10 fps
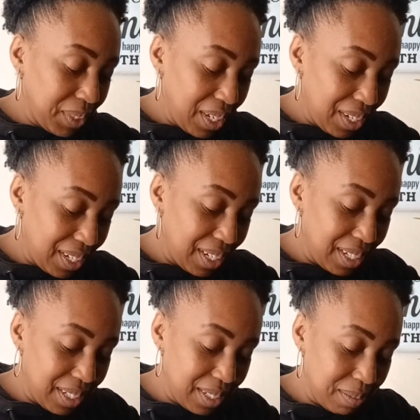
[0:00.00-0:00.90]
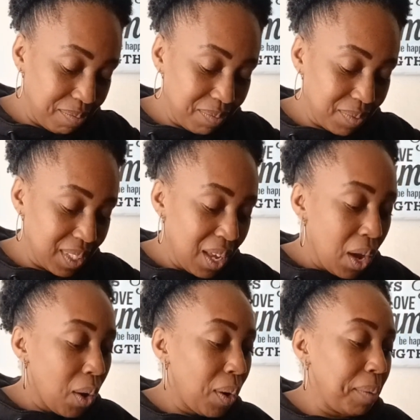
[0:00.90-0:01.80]
Um,
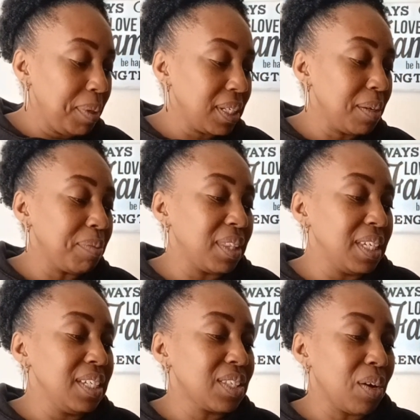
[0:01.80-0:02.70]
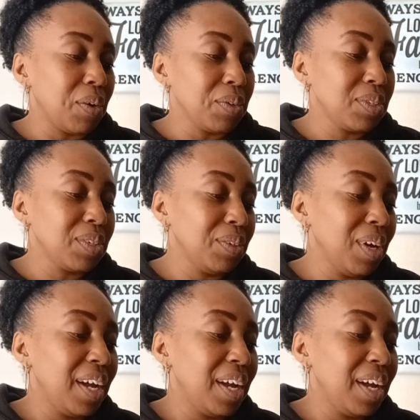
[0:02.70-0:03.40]
Oh, I picked up these also.